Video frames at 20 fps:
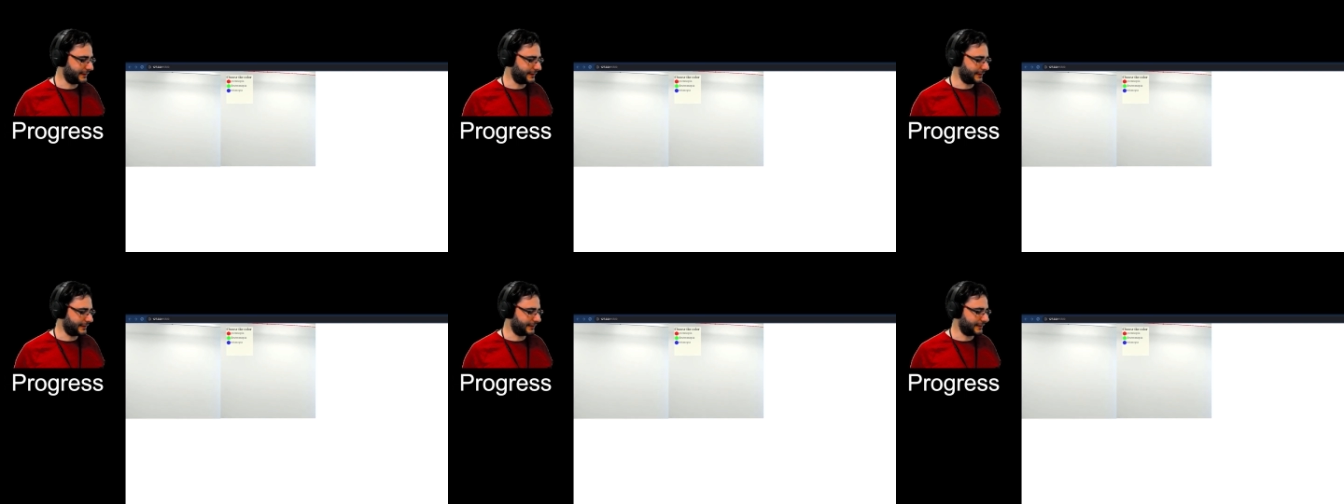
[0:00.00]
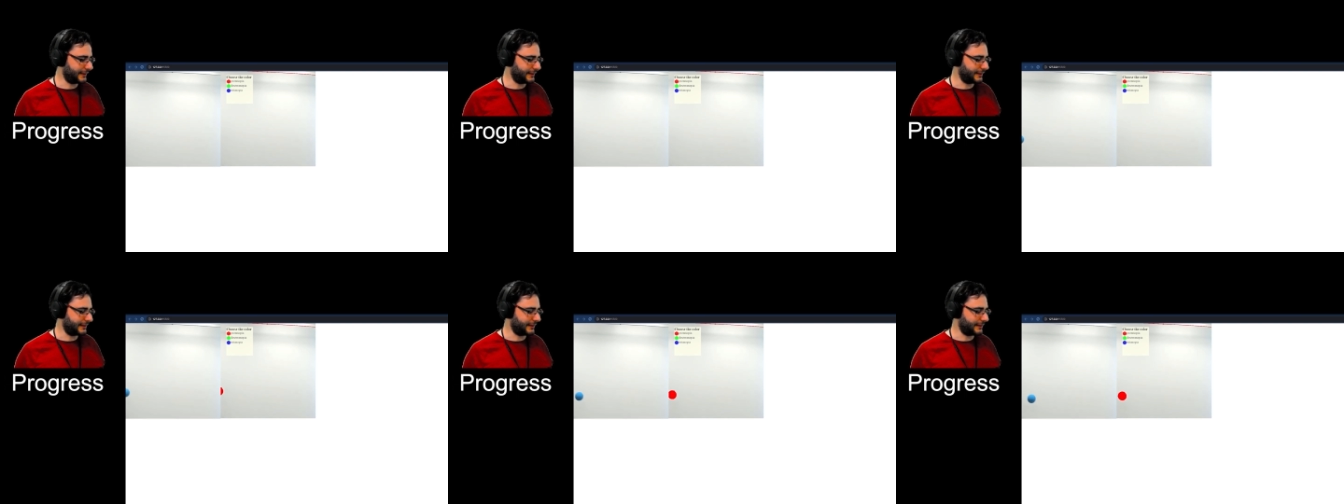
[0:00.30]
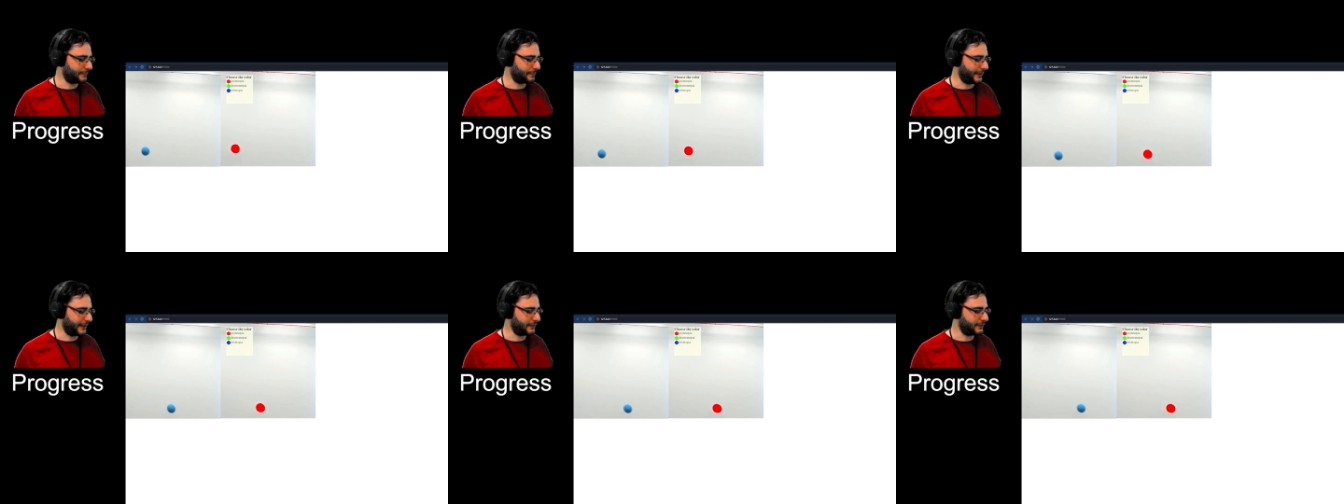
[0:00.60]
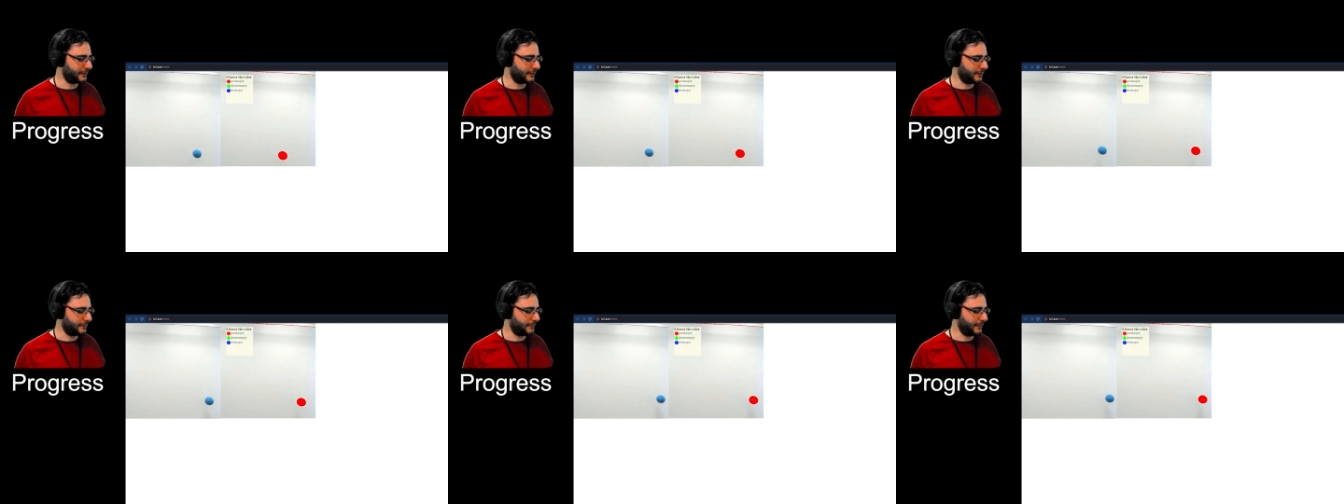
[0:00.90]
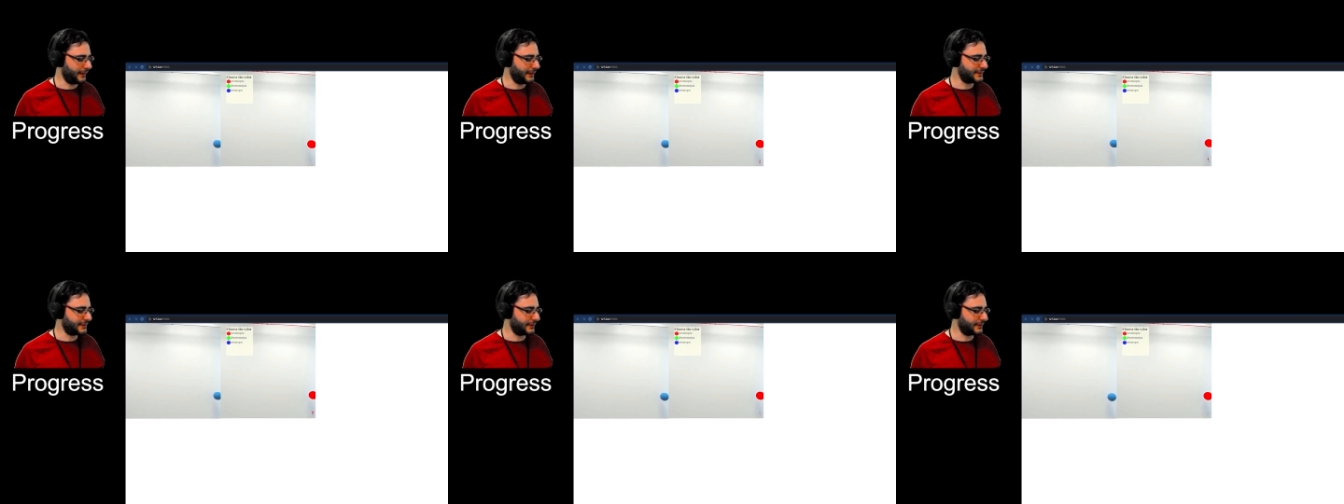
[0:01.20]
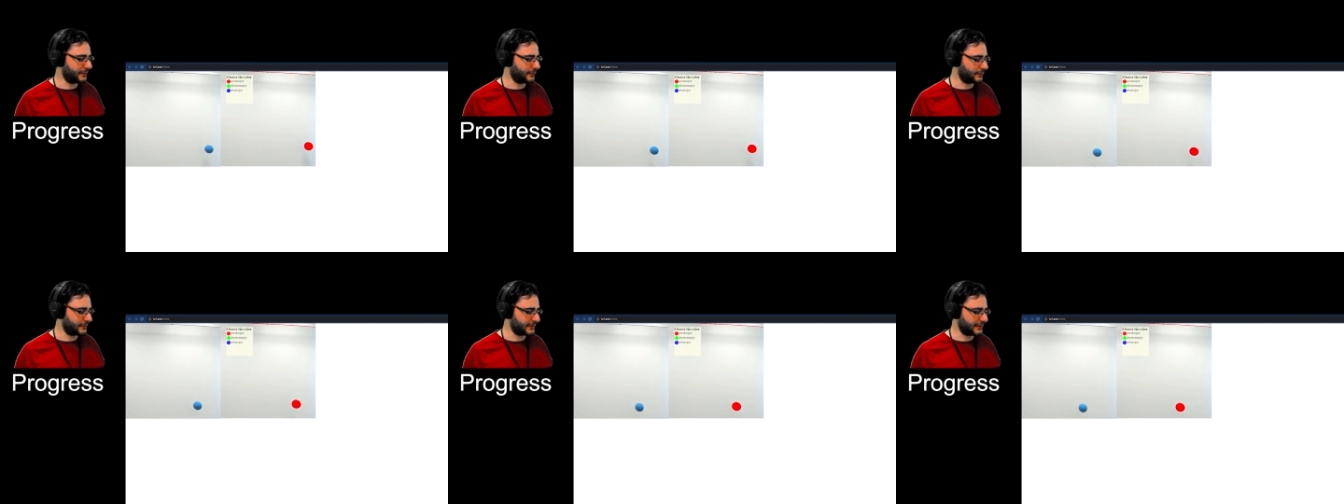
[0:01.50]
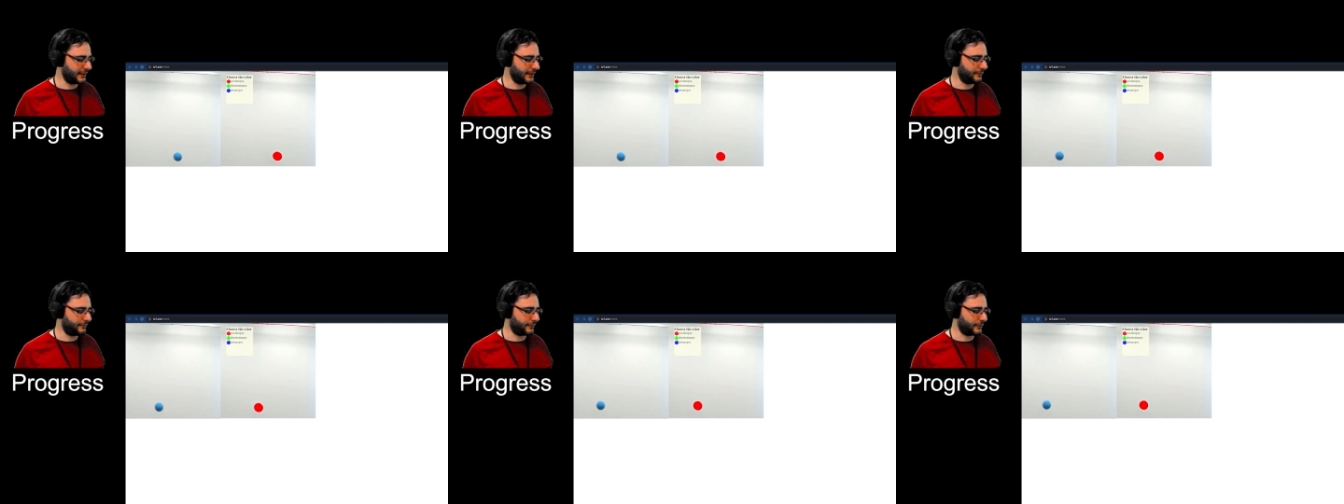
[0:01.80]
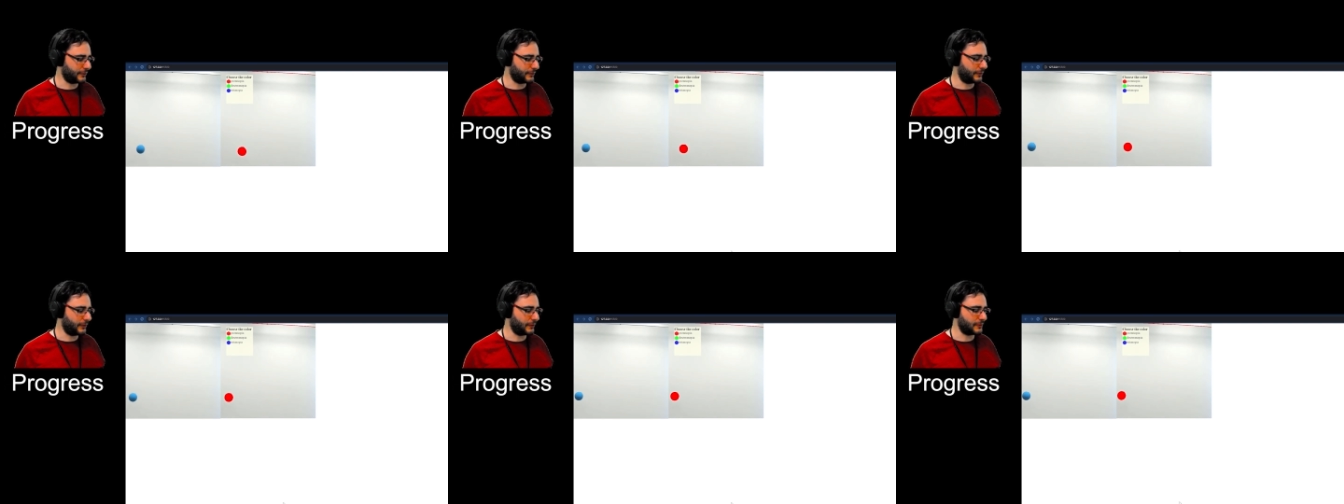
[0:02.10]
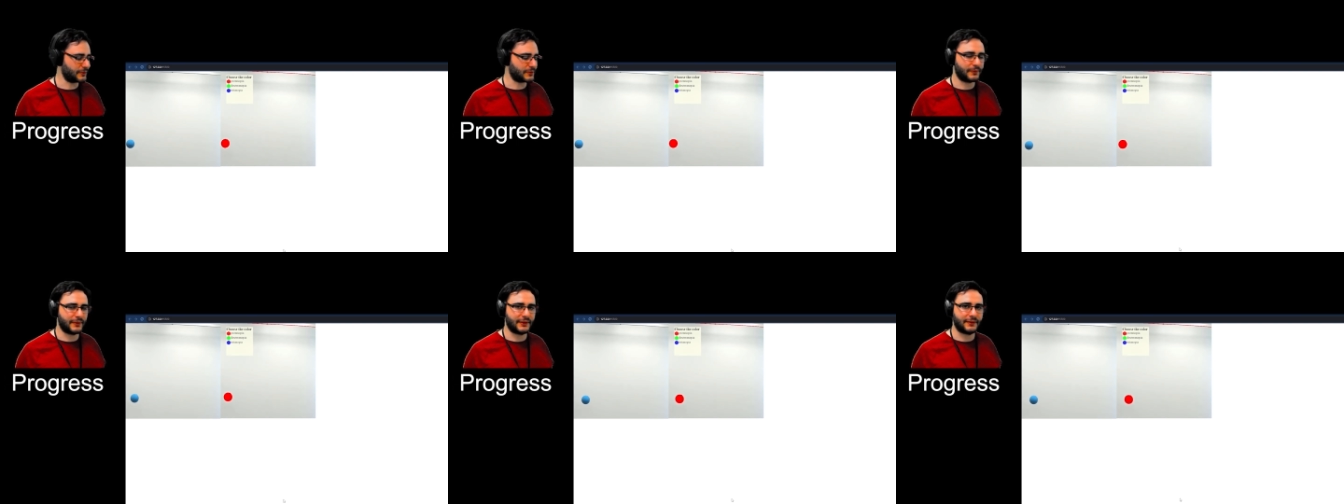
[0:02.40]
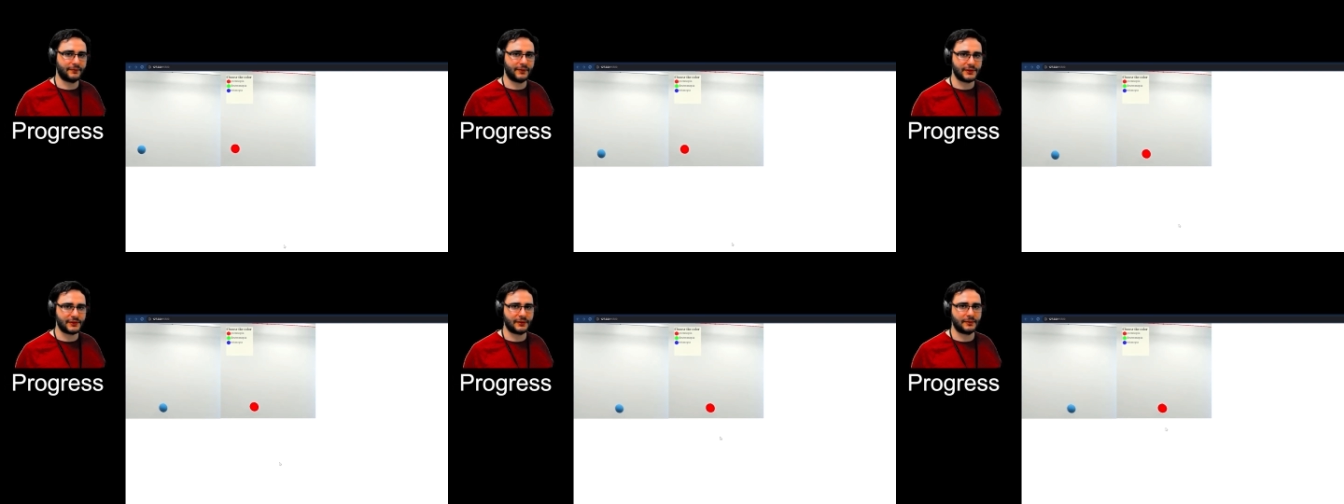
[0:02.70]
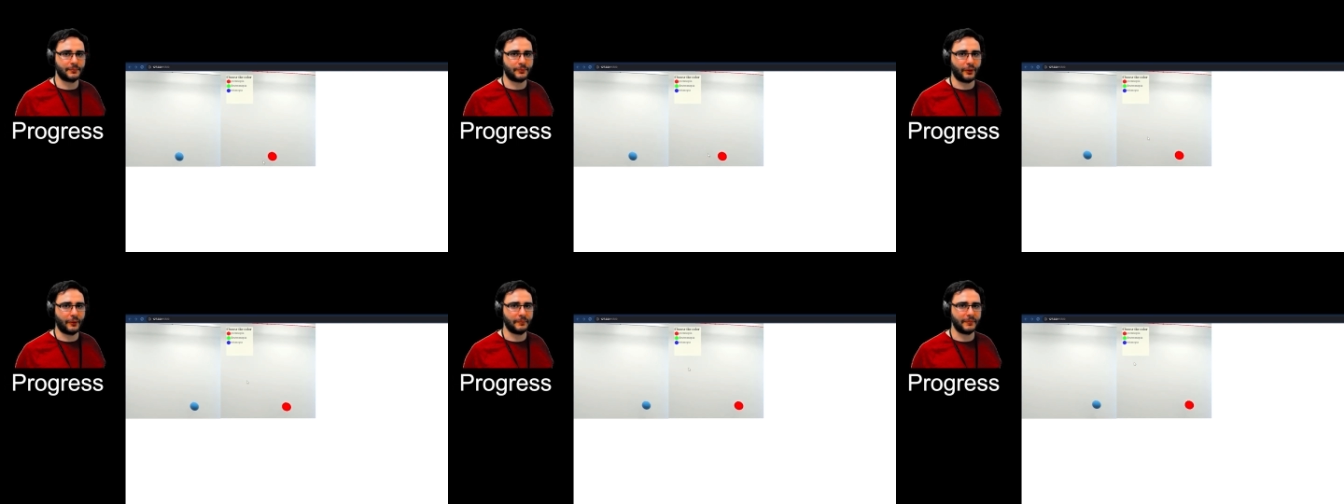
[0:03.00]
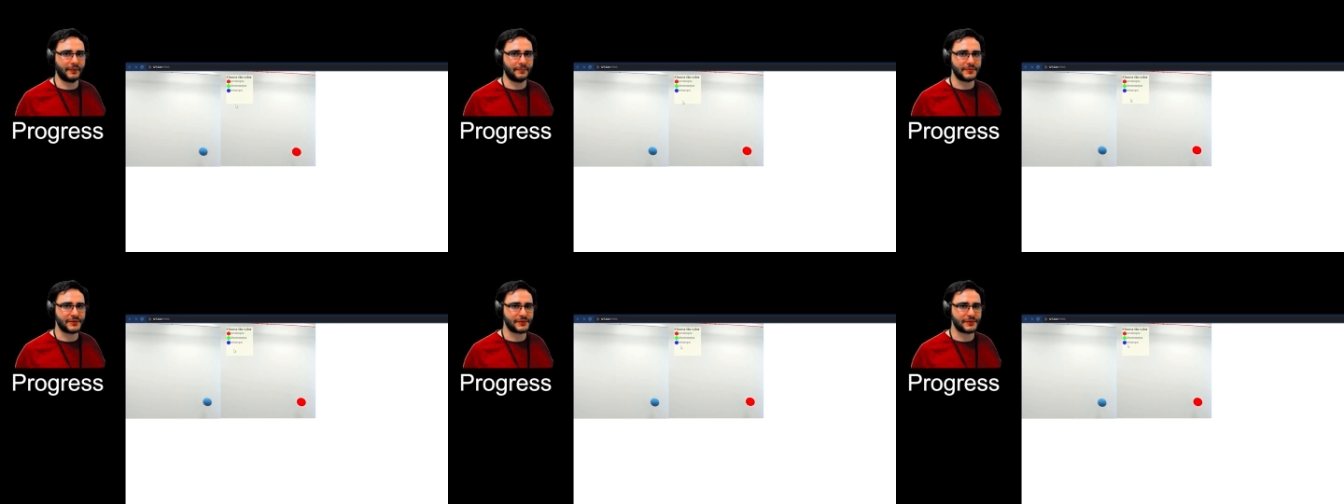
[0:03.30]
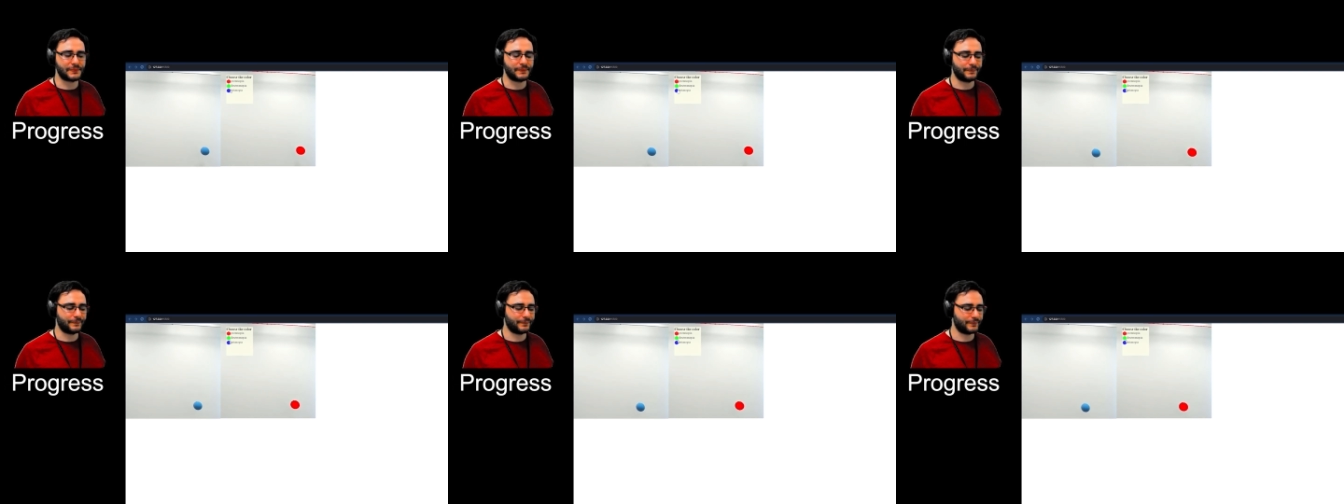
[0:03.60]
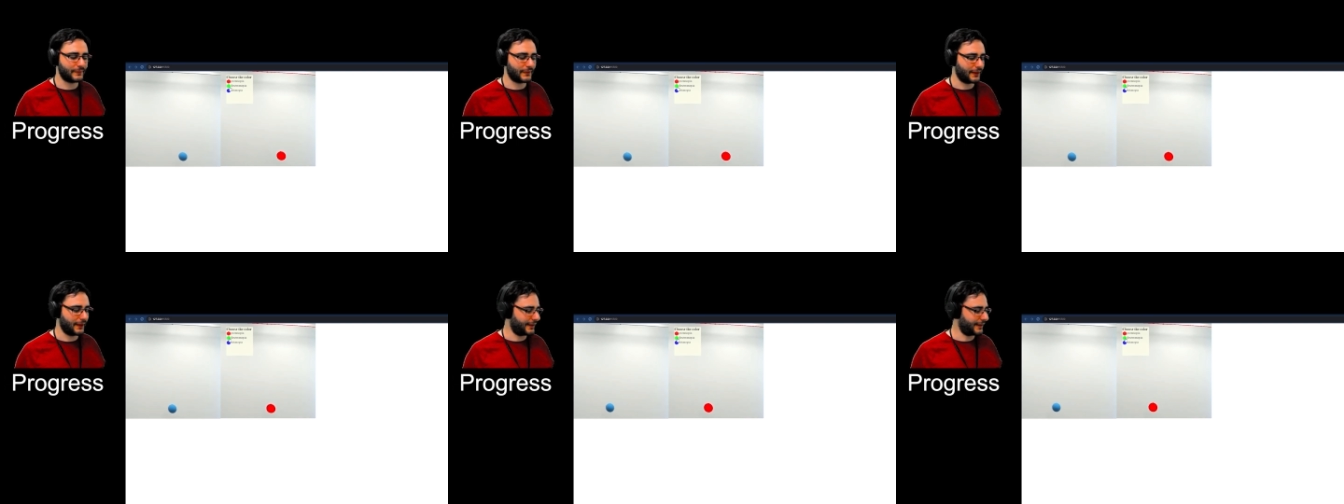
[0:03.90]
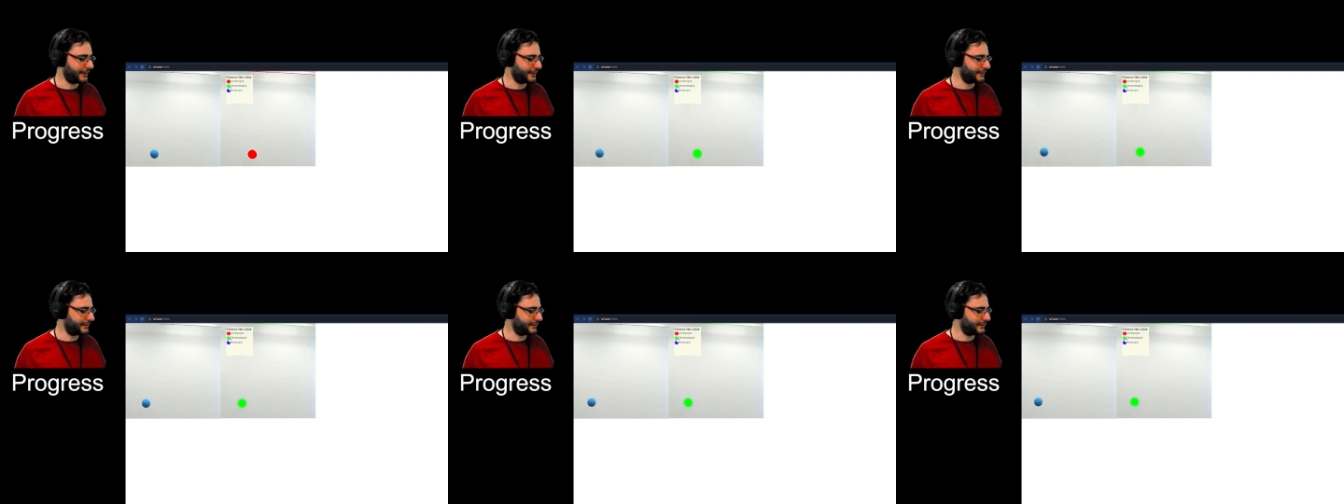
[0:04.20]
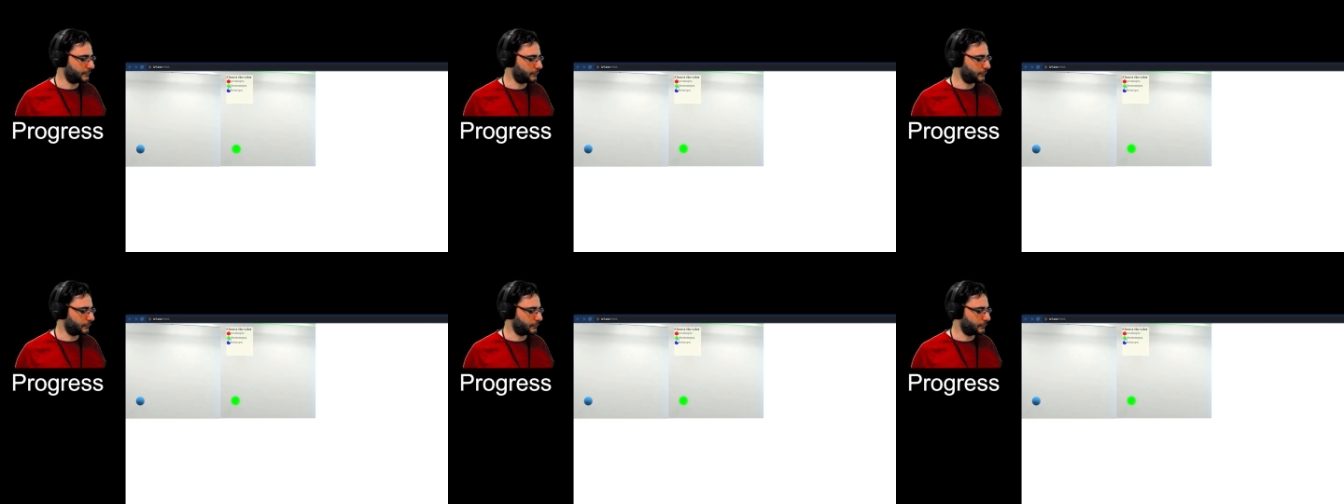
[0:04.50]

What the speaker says: the pendulum easier to see for those with vision problems. And